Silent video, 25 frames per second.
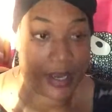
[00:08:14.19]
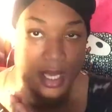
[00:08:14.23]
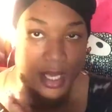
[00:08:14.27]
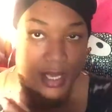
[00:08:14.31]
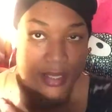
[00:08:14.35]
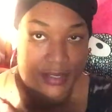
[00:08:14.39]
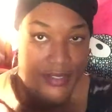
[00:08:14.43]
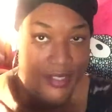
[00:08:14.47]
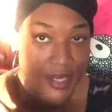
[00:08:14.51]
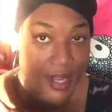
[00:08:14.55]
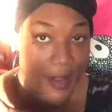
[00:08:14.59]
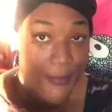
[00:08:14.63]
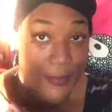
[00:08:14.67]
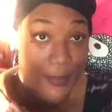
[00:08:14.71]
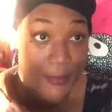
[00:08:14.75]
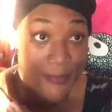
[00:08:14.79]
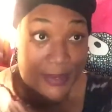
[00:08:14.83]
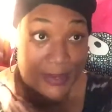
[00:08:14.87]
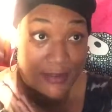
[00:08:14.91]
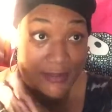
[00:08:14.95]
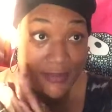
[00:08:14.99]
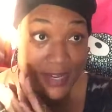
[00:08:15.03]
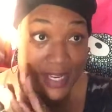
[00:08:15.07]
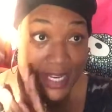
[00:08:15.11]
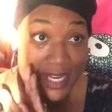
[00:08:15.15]
A jar would
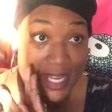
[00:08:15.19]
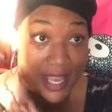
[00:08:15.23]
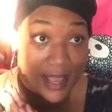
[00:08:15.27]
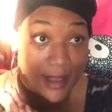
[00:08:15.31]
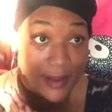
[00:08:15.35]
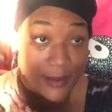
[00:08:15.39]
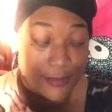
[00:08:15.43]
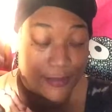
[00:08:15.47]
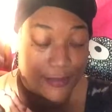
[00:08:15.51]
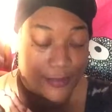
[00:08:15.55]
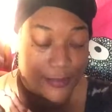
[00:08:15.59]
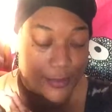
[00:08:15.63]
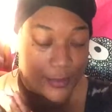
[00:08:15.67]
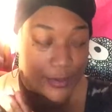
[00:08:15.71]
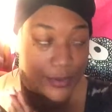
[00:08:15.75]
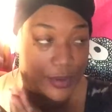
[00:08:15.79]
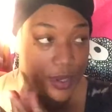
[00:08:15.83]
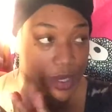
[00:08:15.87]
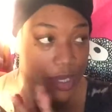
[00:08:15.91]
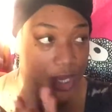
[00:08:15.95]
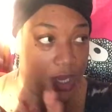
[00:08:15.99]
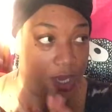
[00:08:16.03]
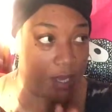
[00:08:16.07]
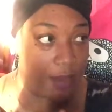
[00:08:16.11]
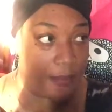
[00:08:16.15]
be really helpful,
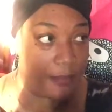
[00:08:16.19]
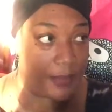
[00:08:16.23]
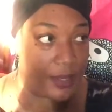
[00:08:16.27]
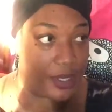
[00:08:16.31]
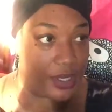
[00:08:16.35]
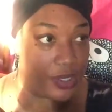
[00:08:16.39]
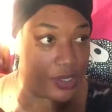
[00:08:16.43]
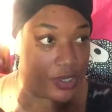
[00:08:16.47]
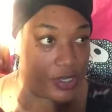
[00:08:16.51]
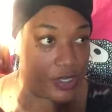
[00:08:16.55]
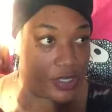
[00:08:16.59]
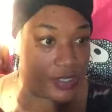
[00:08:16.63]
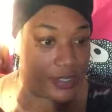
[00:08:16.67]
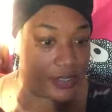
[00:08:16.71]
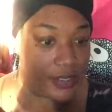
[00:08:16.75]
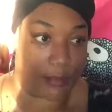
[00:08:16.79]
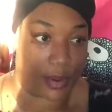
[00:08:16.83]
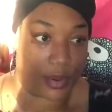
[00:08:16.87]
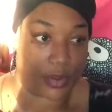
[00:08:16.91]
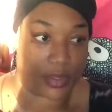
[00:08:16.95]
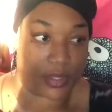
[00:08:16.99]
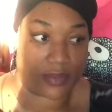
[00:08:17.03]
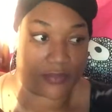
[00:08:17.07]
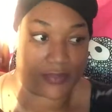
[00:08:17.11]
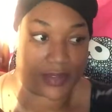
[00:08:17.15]
because
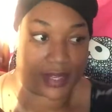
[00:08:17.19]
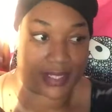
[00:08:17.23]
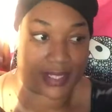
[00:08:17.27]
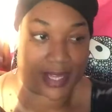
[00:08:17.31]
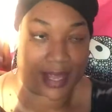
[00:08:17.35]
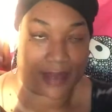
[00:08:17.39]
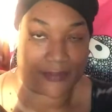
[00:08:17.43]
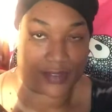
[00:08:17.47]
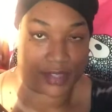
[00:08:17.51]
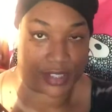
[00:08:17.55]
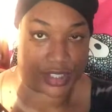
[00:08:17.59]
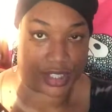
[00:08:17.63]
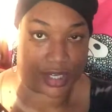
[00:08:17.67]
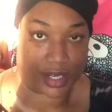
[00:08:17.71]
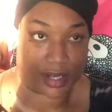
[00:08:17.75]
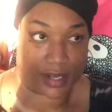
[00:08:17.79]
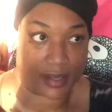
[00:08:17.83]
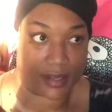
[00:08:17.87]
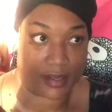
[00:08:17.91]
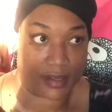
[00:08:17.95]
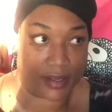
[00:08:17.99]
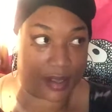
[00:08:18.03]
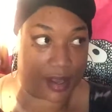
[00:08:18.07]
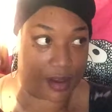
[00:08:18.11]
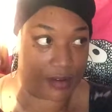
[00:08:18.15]
most of us have a
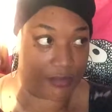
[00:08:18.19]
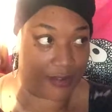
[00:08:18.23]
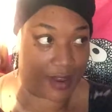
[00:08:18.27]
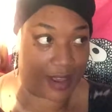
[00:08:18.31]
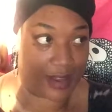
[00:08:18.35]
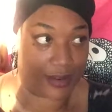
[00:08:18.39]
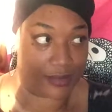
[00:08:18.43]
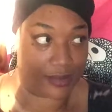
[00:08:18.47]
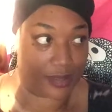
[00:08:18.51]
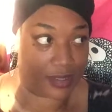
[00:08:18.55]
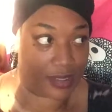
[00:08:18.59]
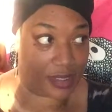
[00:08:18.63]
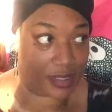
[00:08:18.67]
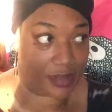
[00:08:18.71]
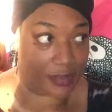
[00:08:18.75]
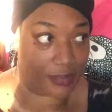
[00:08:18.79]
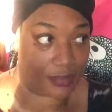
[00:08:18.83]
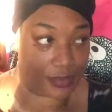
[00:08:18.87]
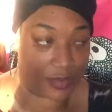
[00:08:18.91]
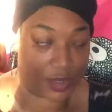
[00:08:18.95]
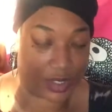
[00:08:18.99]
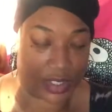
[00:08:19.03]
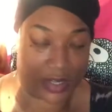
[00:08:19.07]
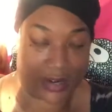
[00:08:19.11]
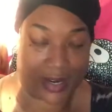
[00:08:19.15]
jar around.
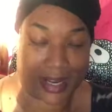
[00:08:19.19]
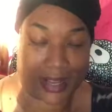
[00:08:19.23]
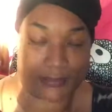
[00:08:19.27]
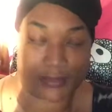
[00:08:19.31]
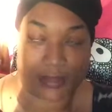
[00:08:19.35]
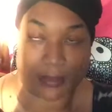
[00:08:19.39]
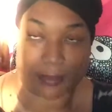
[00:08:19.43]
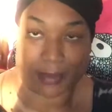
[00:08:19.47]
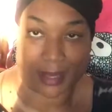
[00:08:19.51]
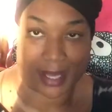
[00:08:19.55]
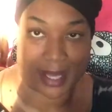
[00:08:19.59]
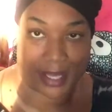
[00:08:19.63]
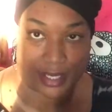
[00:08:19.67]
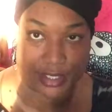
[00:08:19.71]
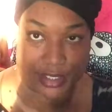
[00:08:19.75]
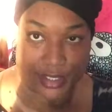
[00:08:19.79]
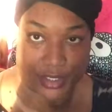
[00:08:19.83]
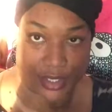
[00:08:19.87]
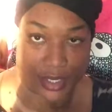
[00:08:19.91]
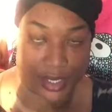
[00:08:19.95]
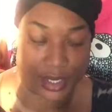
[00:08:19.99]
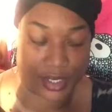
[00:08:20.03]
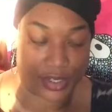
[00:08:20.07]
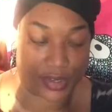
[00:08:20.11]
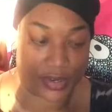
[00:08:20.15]
You don't have to buy a
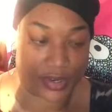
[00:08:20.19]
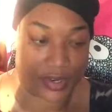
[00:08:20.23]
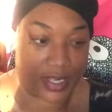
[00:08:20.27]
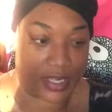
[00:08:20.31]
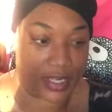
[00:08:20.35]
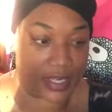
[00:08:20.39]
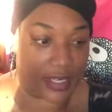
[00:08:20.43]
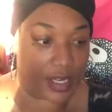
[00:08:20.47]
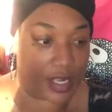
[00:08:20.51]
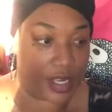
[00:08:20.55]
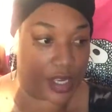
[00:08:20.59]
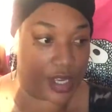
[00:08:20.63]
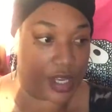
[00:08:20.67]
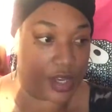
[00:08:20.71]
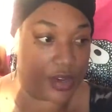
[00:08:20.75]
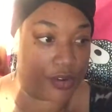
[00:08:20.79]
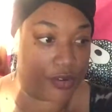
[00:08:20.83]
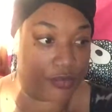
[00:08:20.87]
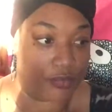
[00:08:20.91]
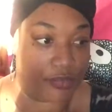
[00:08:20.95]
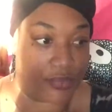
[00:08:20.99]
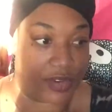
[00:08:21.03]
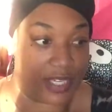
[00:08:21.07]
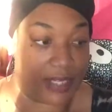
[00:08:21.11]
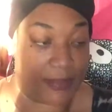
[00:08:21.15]
jar. You can
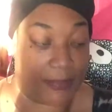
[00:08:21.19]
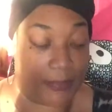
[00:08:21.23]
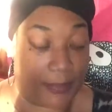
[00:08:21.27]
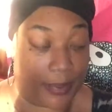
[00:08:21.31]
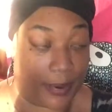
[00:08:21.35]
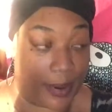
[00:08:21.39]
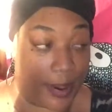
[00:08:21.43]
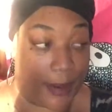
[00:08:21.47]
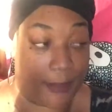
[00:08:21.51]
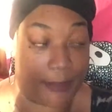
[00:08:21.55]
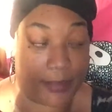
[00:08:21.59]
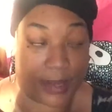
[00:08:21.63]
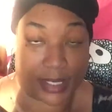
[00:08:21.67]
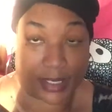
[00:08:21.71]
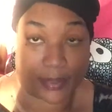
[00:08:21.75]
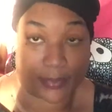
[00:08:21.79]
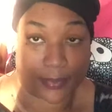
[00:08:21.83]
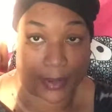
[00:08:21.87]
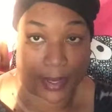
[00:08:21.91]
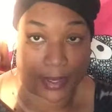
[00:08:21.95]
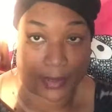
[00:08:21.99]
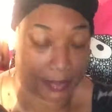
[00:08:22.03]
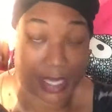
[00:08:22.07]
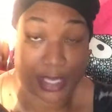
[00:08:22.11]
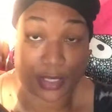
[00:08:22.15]
repurpose
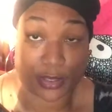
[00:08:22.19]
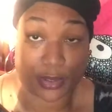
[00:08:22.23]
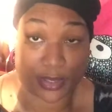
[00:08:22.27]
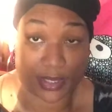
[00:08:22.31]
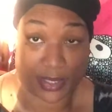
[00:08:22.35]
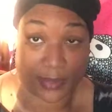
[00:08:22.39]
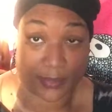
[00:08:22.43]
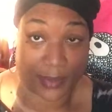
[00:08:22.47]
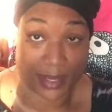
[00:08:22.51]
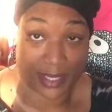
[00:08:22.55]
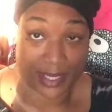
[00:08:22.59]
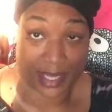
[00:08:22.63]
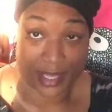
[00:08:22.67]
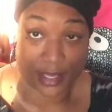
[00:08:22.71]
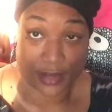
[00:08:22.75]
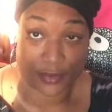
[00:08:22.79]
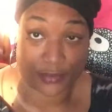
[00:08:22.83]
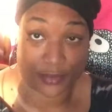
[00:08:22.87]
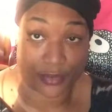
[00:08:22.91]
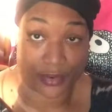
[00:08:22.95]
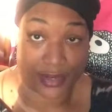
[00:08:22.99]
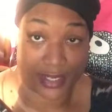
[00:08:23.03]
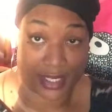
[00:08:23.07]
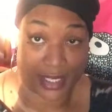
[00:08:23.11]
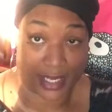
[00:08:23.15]
one by using one that
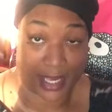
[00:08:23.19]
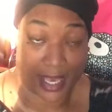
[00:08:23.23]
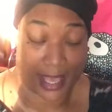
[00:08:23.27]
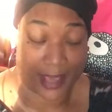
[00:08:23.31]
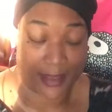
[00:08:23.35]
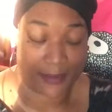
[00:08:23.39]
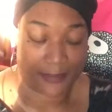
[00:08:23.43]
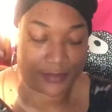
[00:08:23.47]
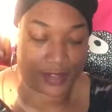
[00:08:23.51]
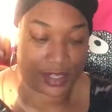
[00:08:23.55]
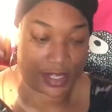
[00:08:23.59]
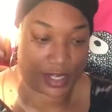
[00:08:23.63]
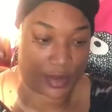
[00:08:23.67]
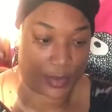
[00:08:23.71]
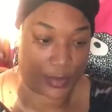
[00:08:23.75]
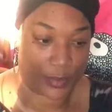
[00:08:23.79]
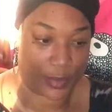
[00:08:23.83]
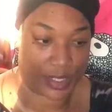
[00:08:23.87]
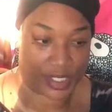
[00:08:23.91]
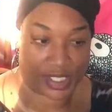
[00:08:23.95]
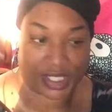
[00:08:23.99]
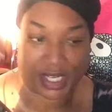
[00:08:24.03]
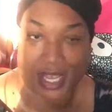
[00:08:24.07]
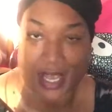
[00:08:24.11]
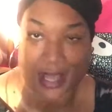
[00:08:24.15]
you've already have, you know,
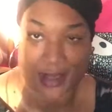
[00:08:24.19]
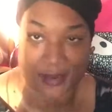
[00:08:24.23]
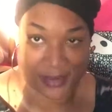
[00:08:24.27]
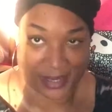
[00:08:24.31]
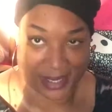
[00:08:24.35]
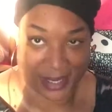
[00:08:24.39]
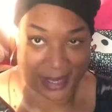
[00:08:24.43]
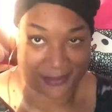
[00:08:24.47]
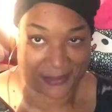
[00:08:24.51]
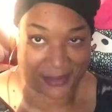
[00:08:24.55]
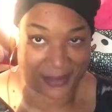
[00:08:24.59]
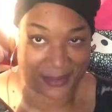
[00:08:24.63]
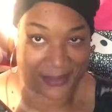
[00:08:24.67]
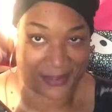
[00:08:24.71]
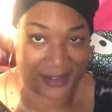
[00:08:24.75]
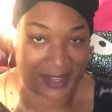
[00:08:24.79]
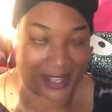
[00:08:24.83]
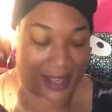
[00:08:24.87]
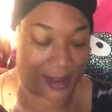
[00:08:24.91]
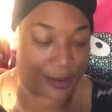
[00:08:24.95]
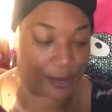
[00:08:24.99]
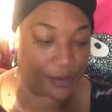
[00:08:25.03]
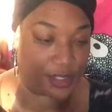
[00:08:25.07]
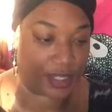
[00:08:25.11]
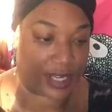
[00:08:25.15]
wash it out and
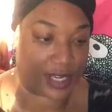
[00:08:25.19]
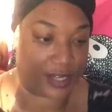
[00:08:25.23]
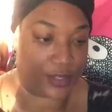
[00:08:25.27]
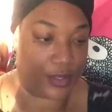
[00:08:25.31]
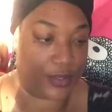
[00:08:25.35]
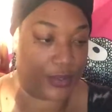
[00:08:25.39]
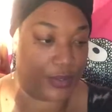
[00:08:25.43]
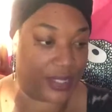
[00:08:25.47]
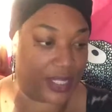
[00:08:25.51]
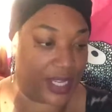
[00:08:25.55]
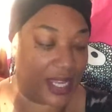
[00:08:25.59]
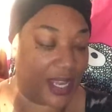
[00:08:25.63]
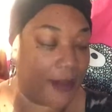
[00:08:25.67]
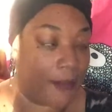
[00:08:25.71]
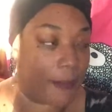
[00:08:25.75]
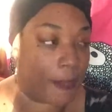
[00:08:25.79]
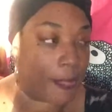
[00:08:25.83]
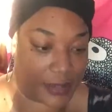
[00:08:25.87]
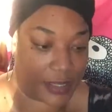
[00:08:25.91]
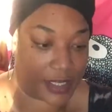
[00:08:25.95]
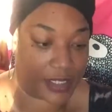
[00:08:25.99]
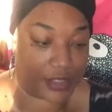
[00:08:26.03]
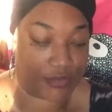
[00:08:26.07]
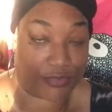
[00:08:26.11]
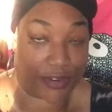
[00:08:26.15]
everything else and use it.
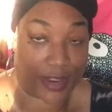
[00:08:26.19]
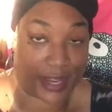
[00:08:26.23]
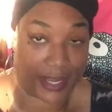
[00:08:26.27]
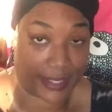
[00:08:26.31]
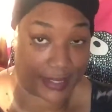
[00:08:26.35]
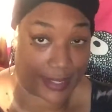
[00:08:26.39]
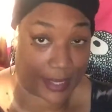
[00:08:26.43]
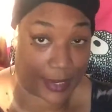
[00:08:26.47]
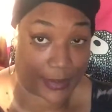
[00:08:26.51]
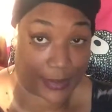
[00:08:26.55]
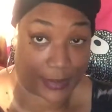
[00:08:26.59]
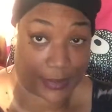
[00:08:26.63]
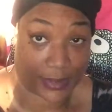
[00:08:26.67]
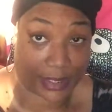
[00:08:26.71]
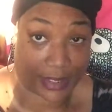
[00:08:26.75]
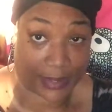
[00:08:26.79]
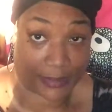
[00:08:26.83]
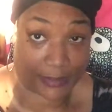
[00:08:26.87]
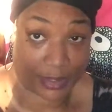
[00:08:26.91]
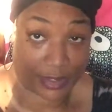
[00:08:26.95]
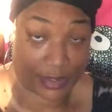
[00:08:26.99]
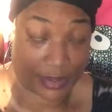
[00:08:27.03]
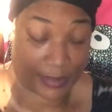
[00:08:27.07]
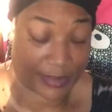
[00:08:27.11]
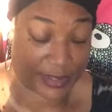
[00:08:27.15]
Just write it down on
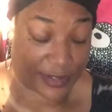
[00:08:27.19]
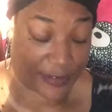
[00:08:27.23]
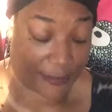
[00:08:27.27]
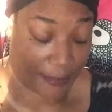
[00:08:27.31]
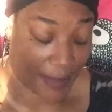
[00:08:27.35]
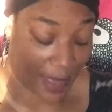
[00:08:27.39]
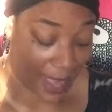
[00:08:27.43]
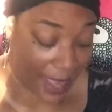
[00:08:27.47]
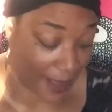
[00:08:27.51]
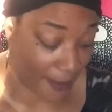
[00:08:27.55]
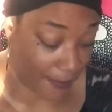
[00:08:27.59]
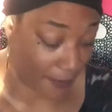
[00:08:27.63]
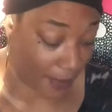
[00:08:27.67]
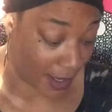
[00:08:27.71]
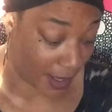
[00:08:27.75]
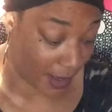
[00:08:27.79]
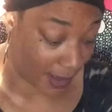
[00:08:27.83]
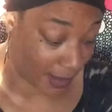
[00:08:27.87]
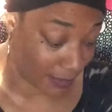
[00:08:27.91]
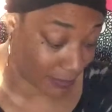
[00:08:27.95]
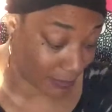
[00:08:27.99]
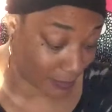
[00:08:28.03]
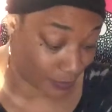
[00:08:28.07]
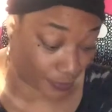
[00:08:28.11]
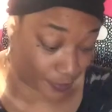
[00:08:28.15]
some strips of
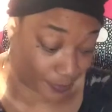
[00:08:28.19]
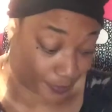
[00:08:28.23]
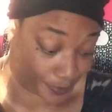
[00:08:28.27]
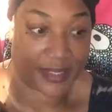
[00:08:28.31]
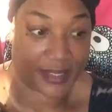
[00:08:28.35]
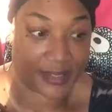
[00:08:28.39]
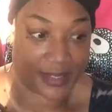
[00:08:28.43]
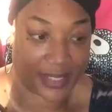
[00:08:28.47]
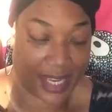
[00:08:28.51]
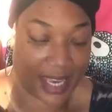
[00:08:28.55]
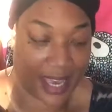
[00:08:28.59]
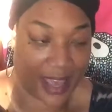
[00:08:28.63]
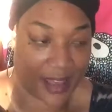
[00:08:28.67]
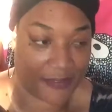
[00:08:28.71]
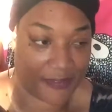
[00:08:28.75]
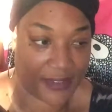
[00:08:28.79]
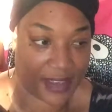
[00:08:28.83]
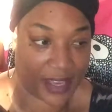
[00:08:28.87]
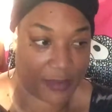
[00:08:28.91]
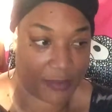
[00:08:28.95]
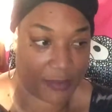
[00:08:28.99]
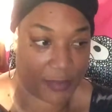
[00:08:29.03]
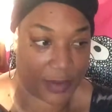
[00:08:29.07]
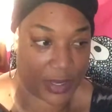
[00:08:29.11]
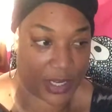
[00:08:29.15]
paper. So yeah, I
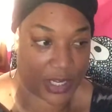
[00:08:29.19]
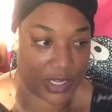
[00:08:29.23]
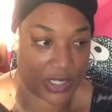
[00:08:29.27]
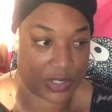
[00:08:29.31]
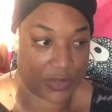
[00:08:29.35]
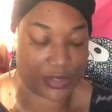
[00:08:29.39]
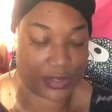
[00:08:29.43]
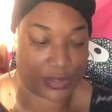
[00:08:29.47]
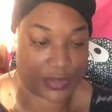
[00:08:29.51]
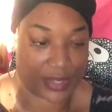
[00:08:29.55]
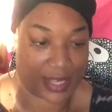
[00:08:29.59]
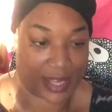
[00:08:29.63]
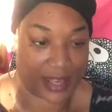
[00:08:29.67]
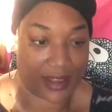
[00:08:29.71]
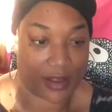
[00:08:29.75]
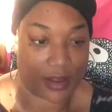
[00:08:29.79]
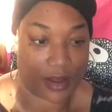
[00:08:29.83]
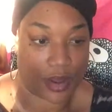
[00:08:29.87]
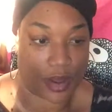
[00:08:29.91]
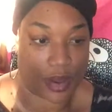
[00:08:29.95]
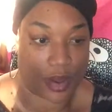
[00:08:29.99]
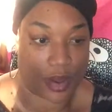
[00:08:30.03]
think we can do that.